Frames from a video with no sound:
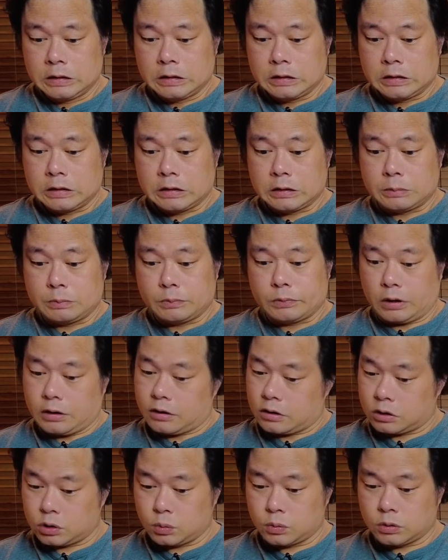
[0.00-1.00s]
The
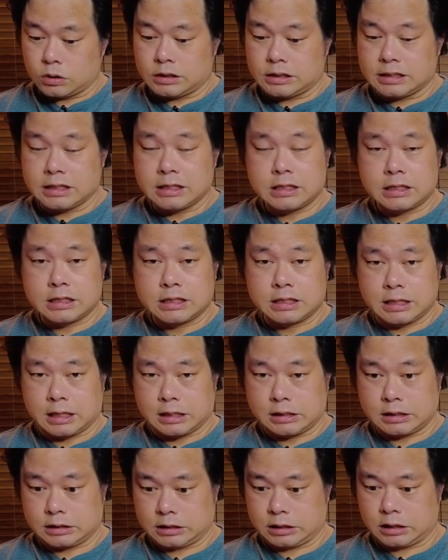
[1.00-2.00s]
brothers were
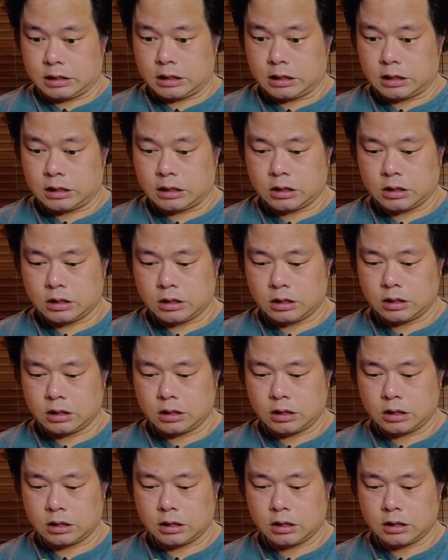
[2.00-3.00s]
disgusted.
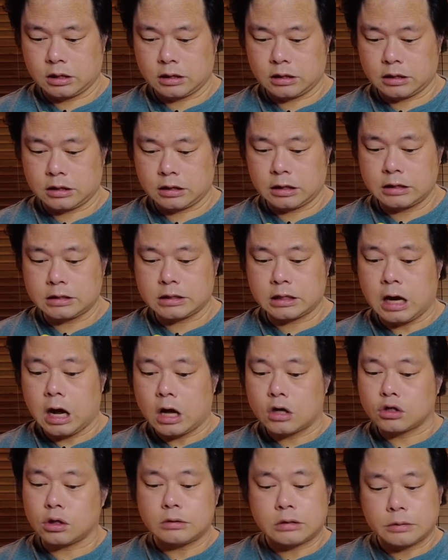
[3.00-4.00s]
They said,
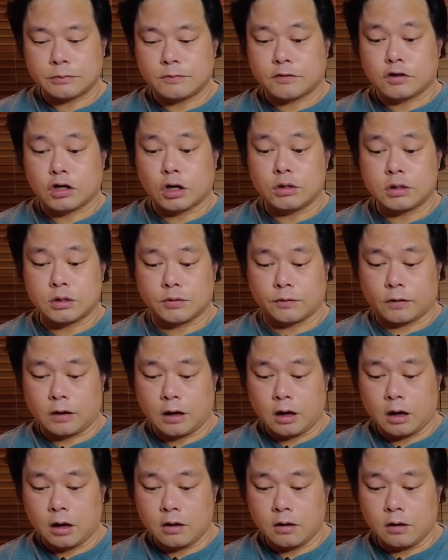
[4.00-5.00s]
Joseph,
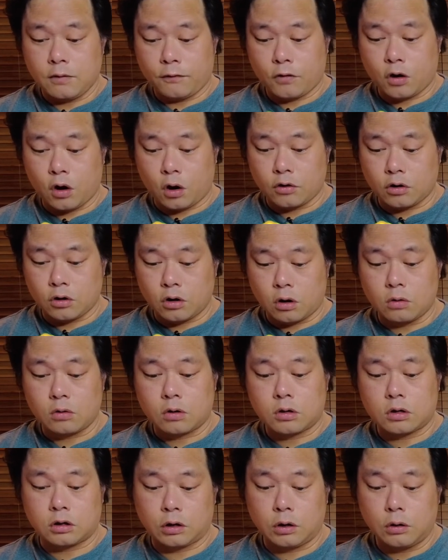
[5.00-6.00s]
you've got no
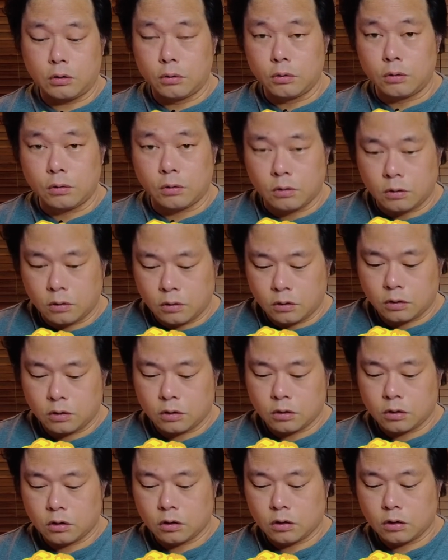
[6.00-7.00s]
clue.
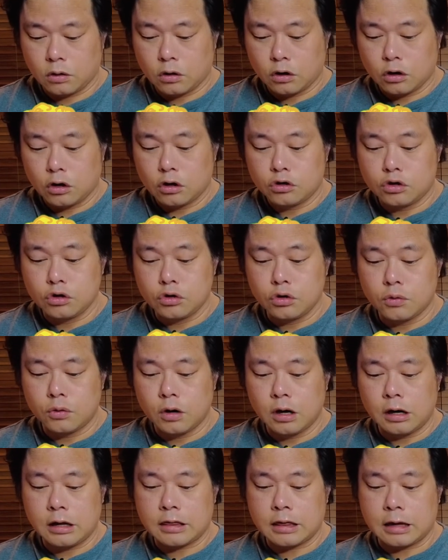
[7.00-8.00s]
Do you
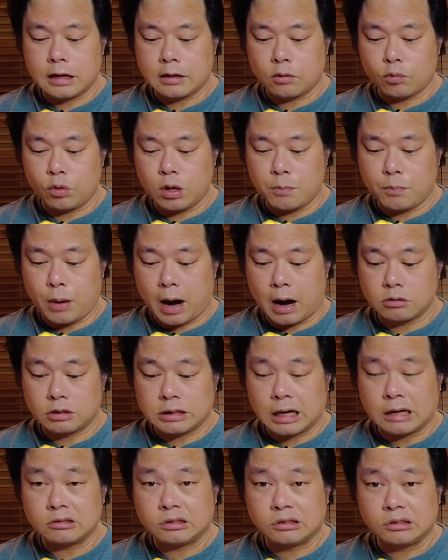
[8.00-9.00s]
really think we bow
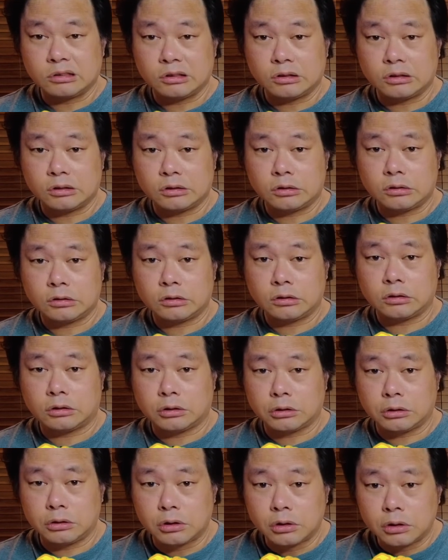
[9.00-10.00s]
down to
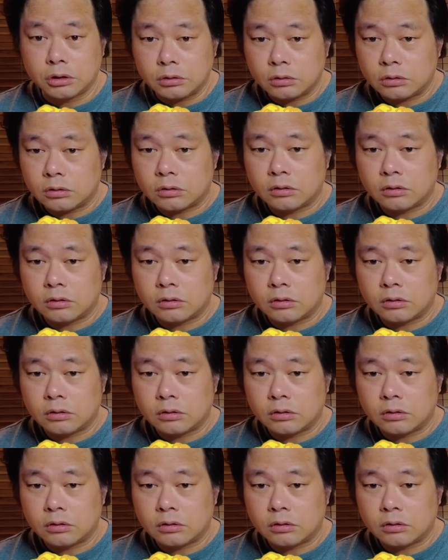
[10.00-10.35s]
you?